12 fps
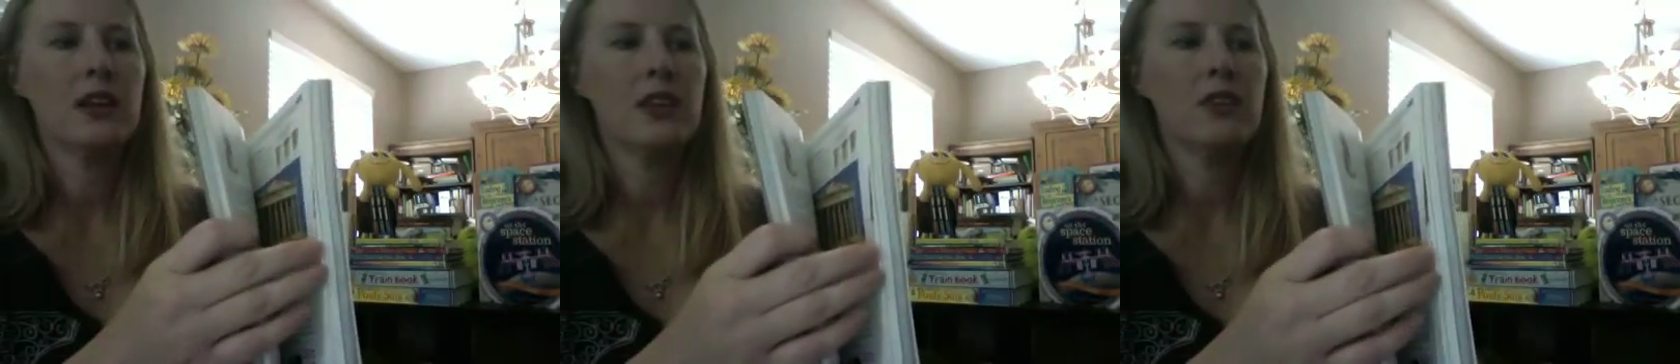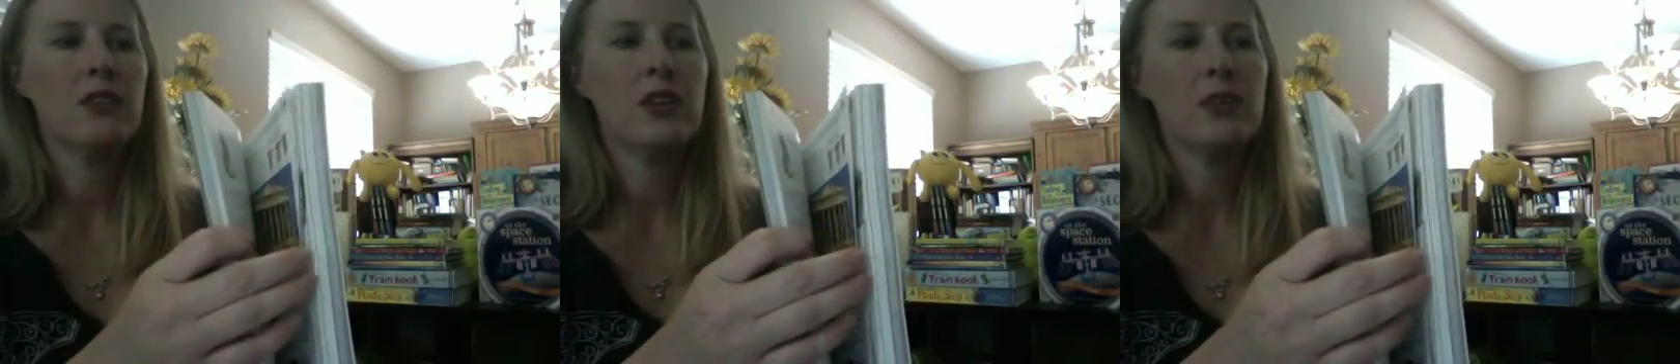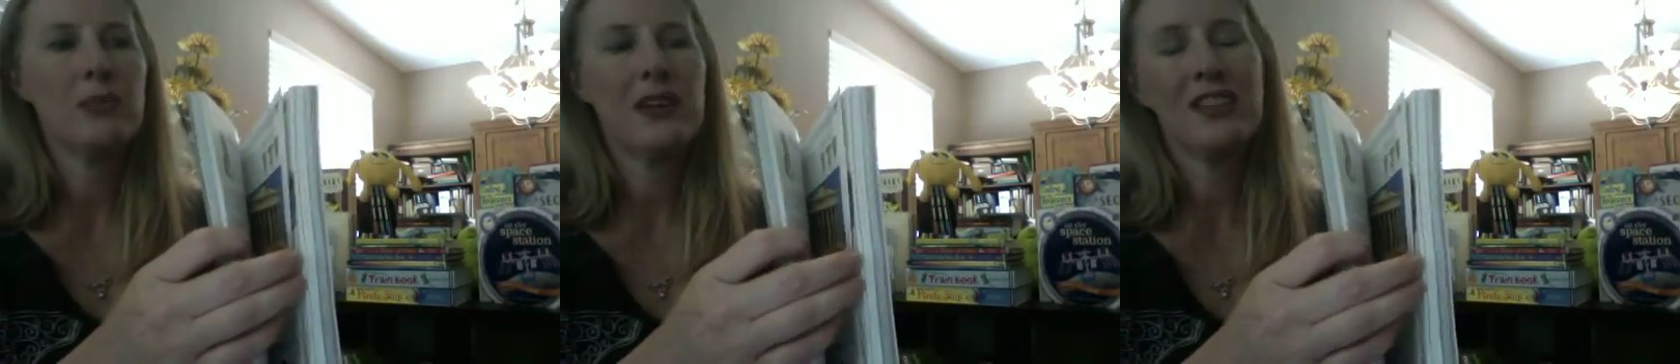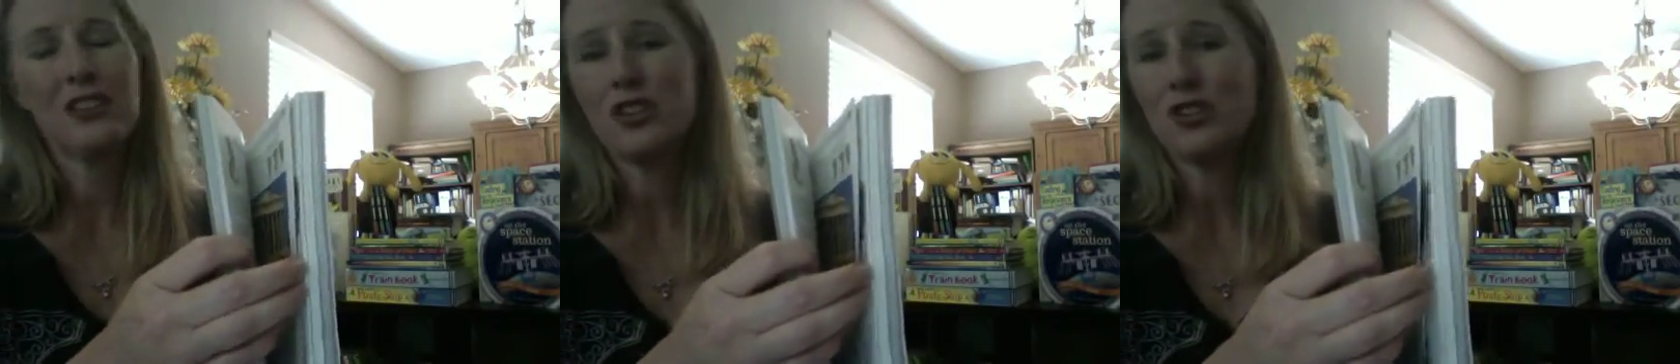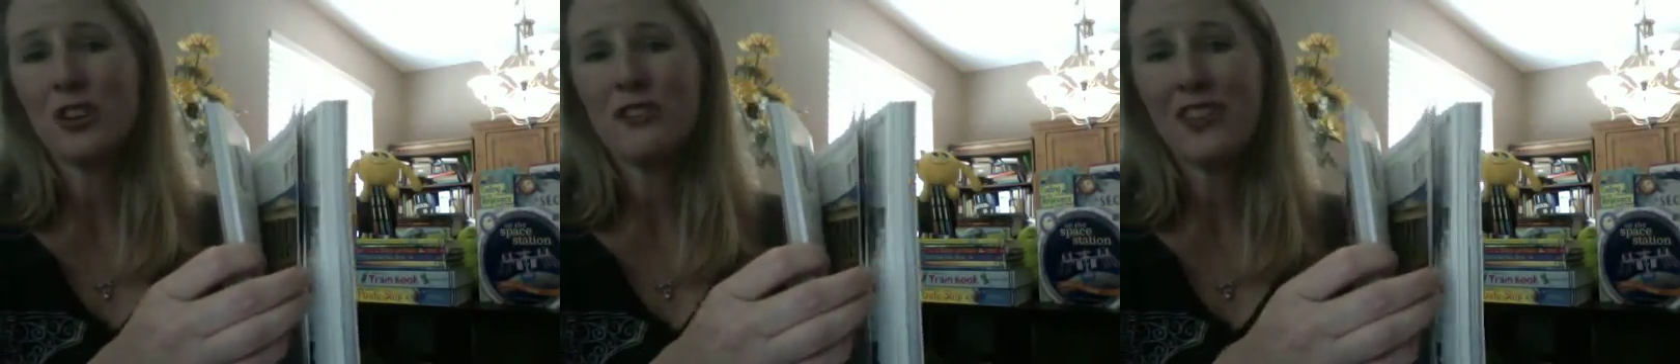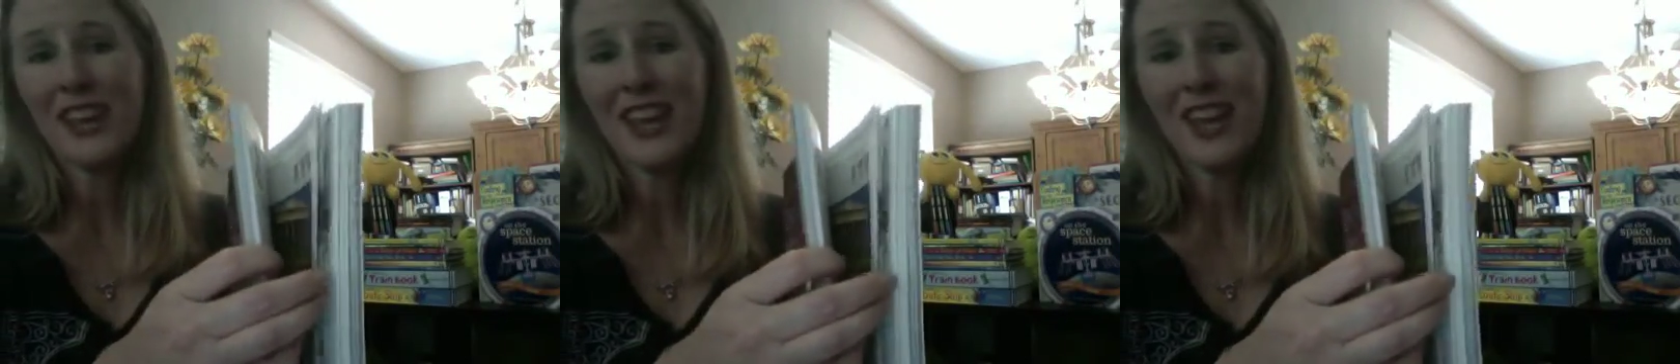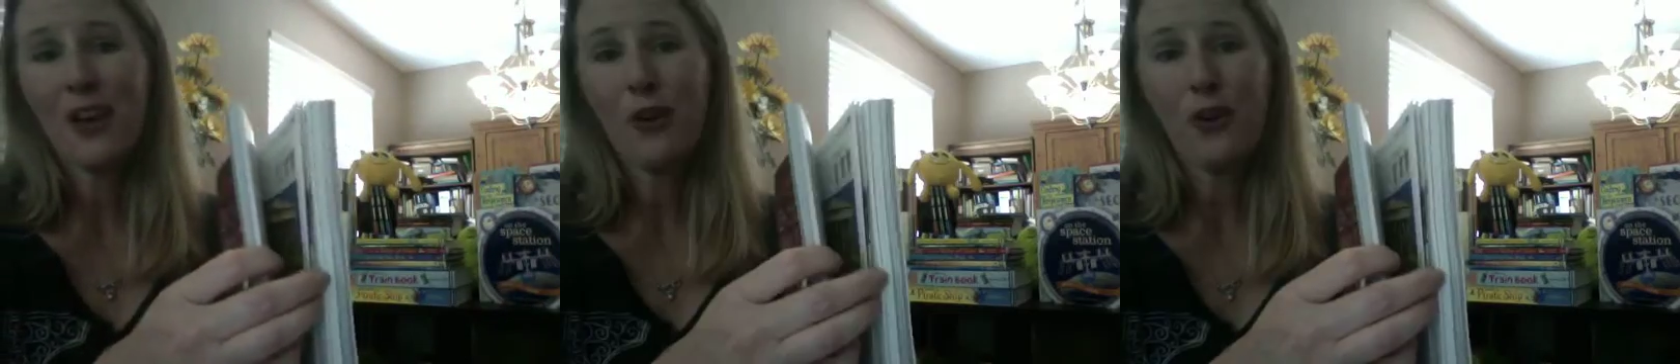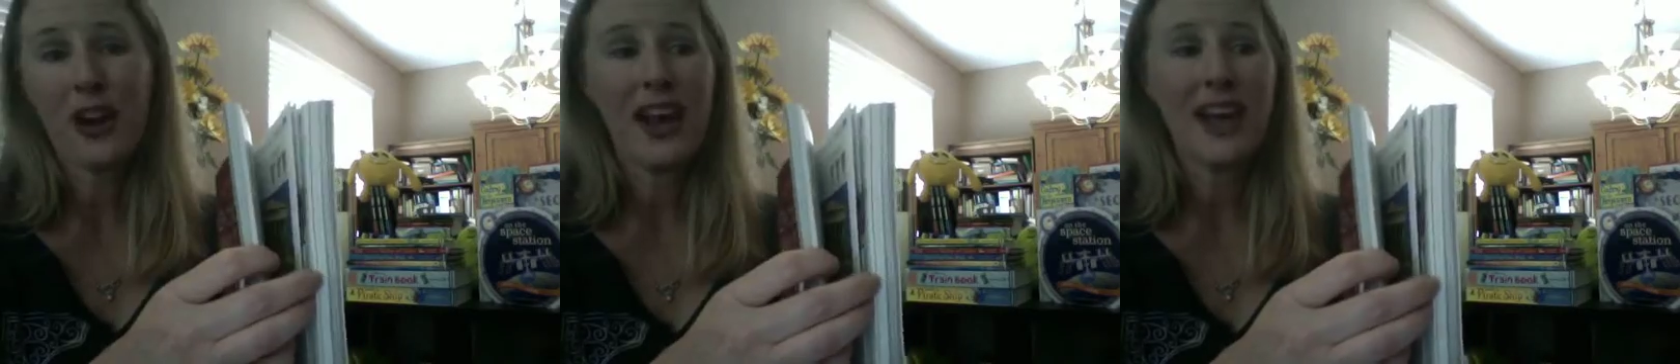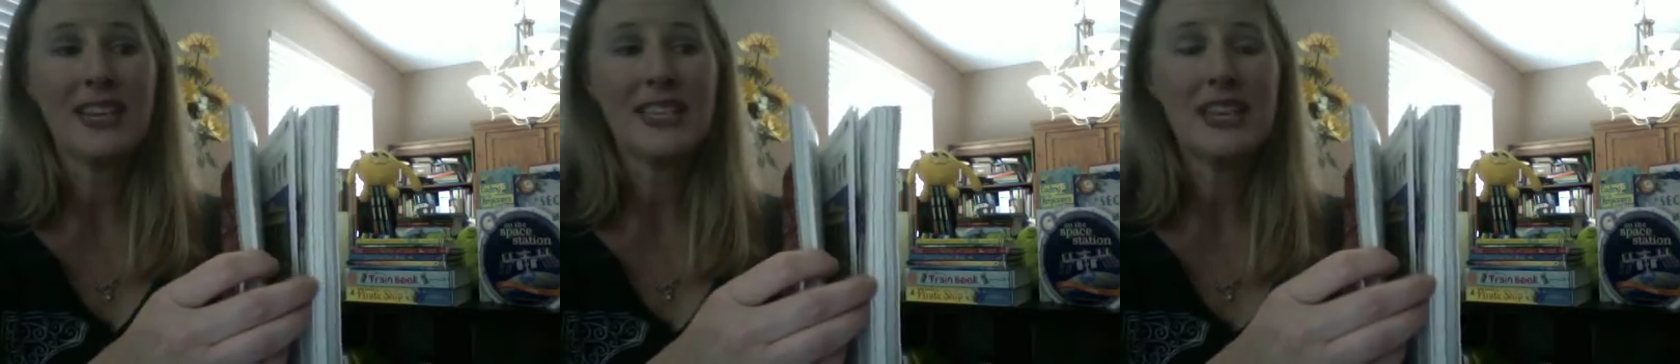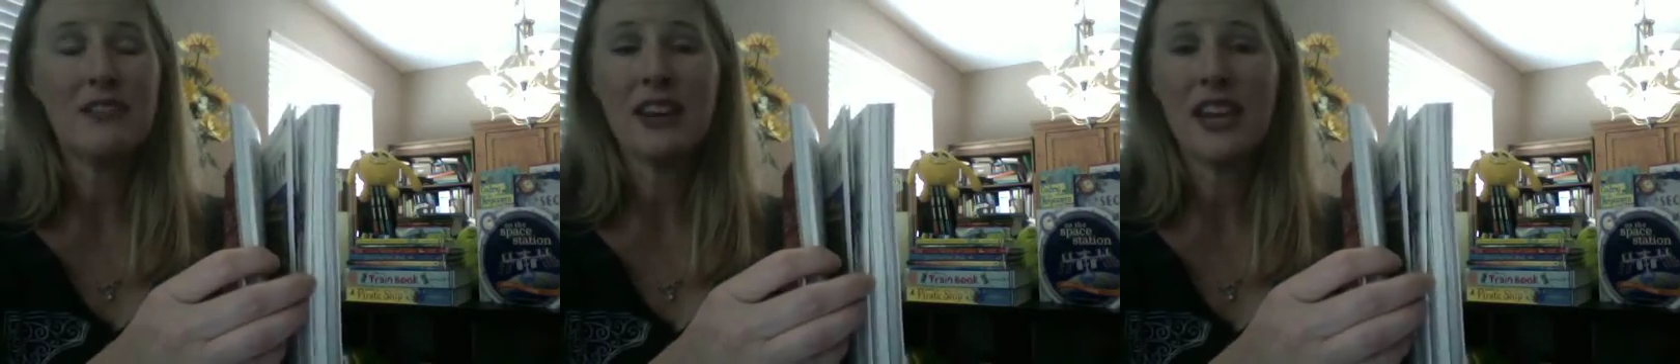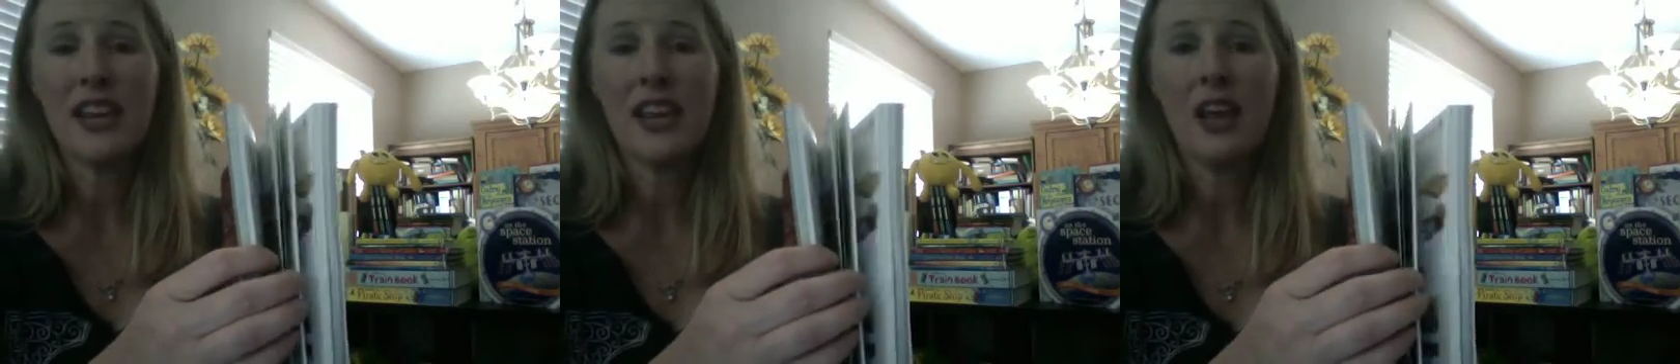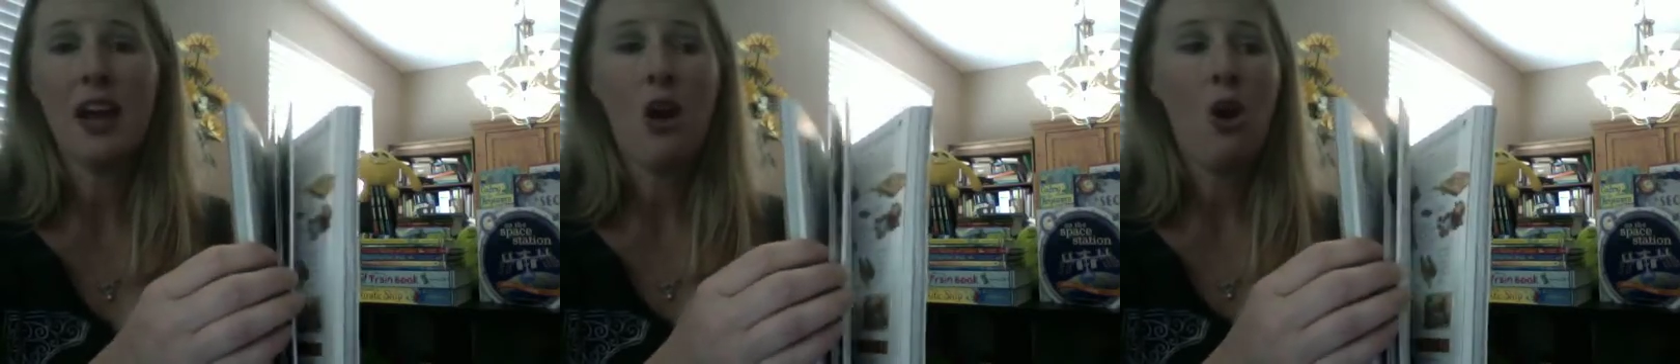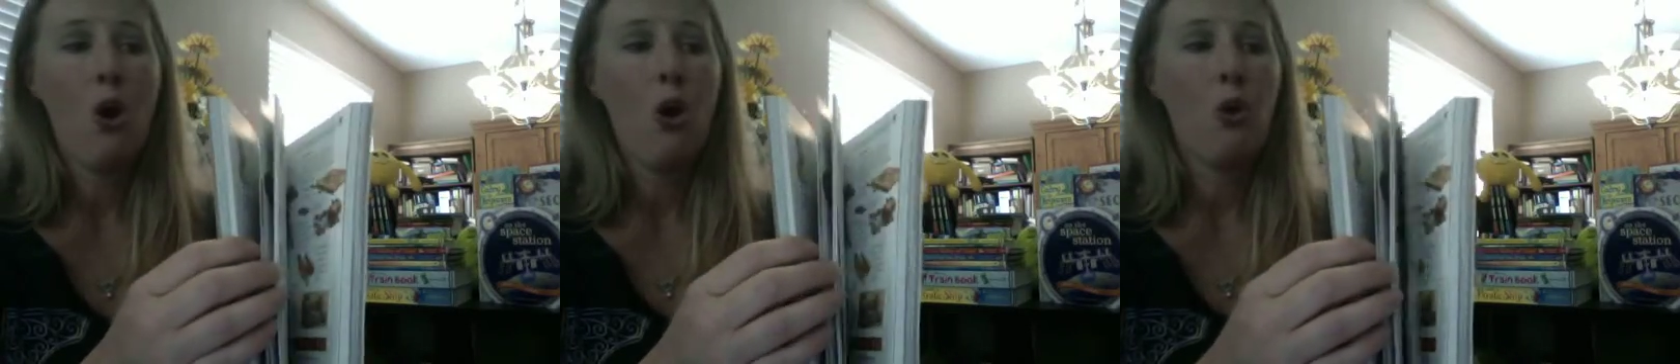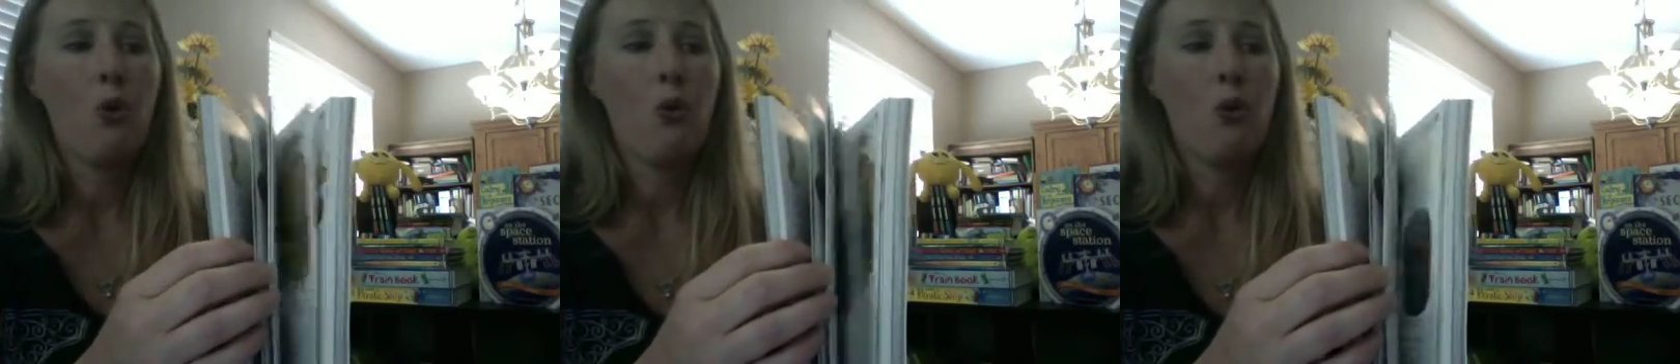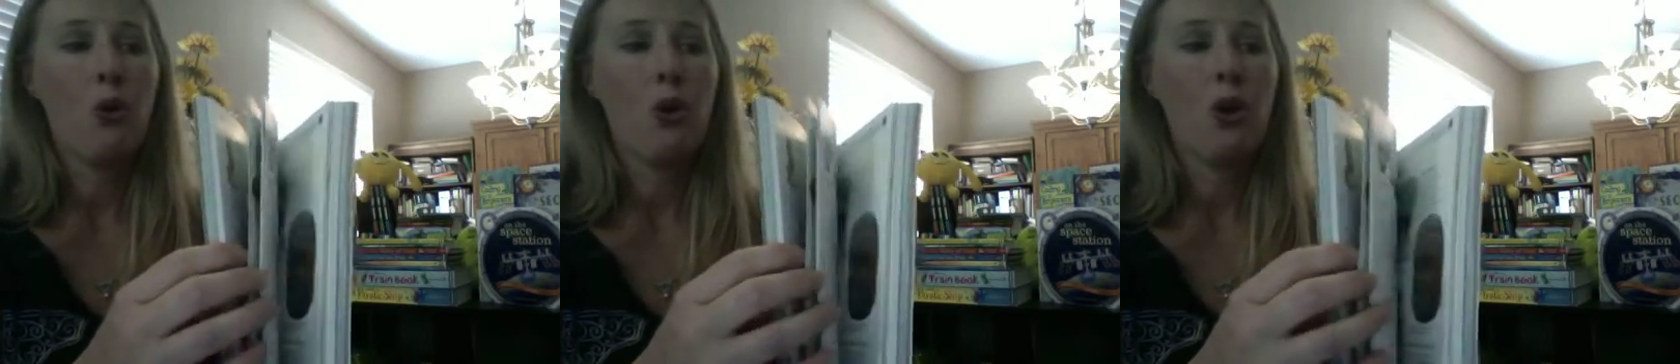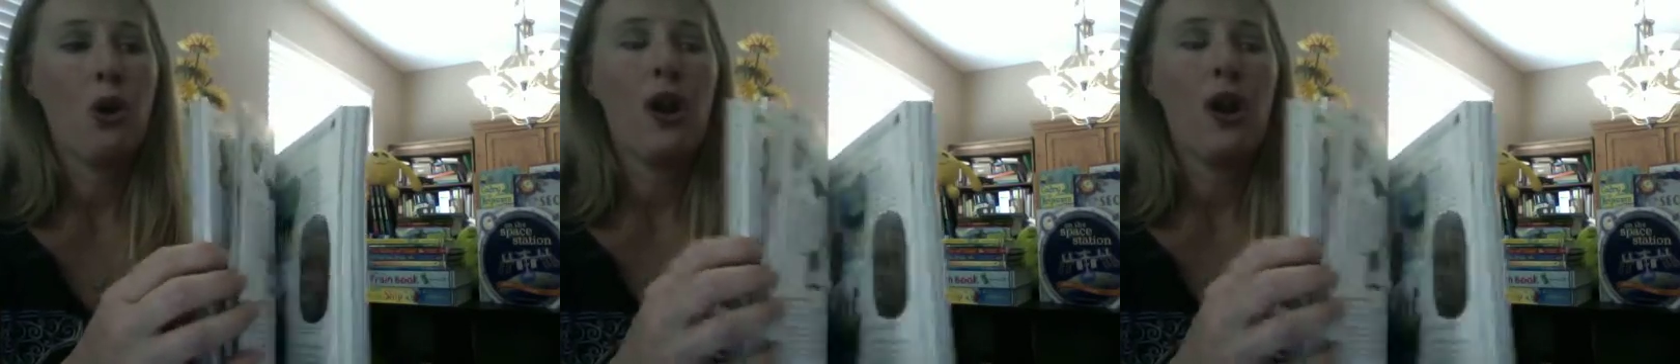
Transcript: There will either be a little short video or an activity or